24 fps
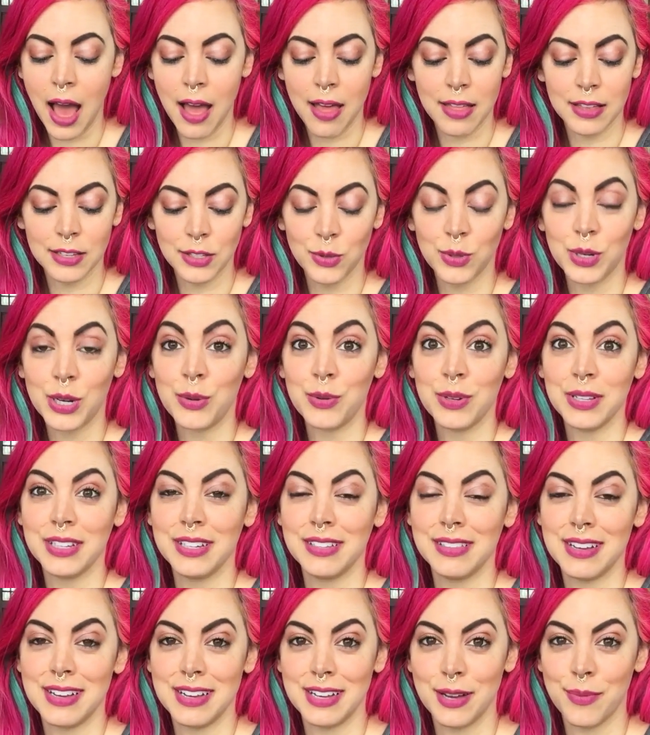That's what I
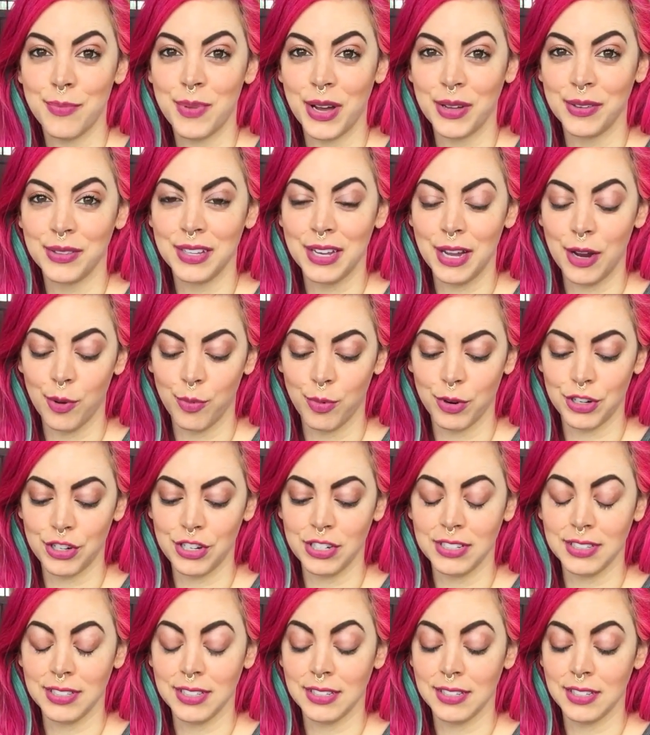really like about the
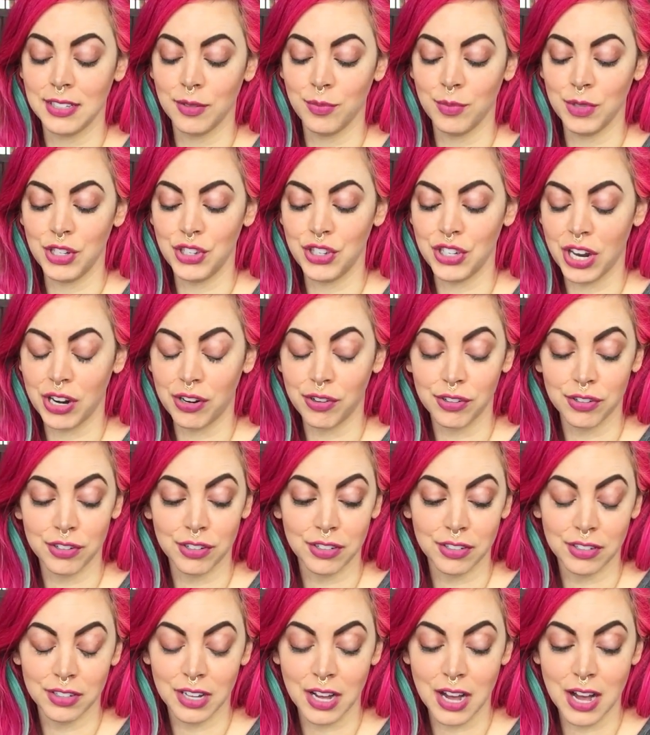airbrushing system in
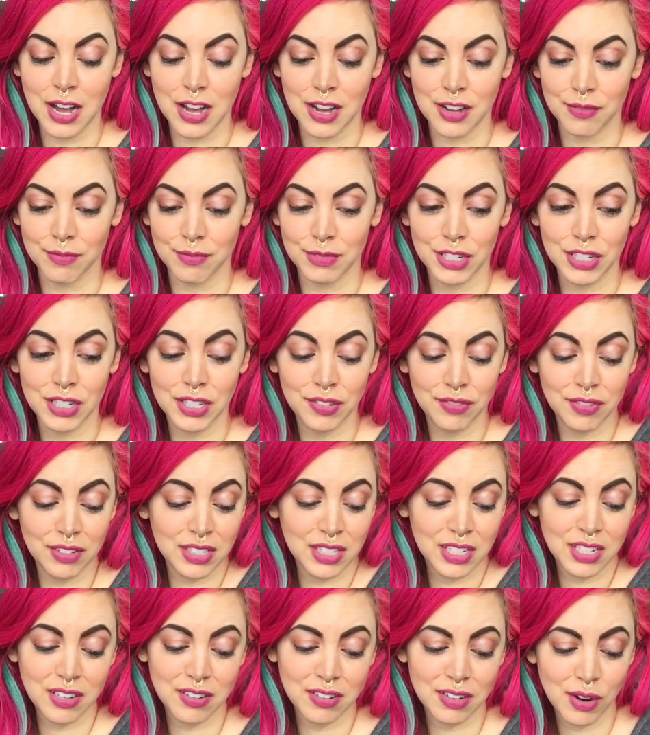general. Um, it just feels
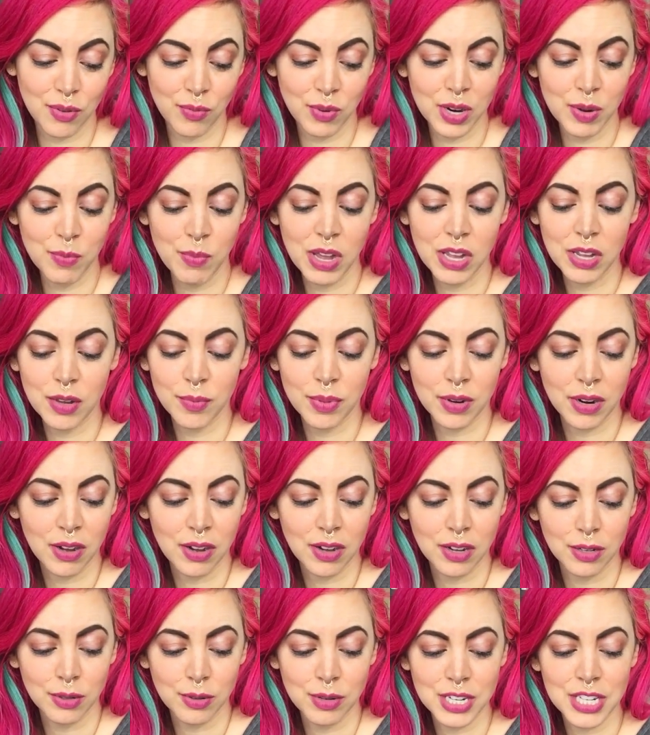like you're not wearing makeup at
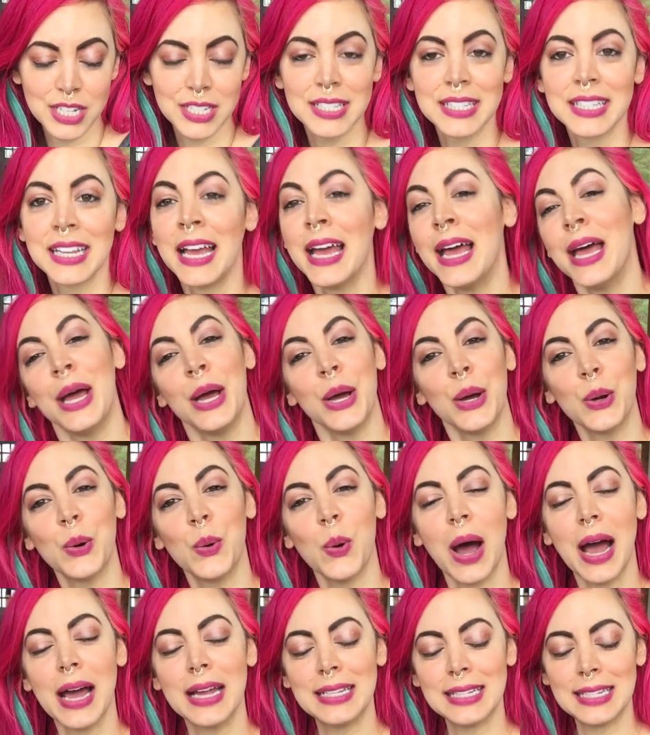all, which is
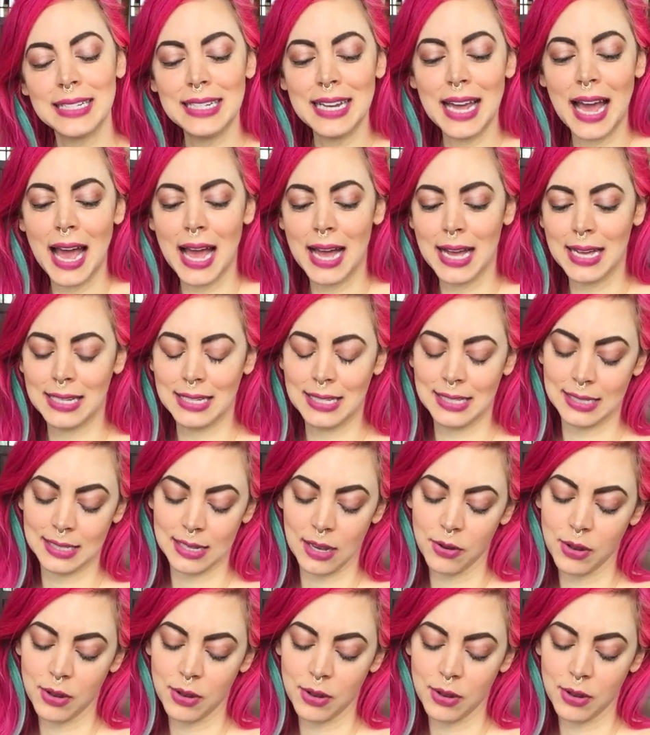quite nice.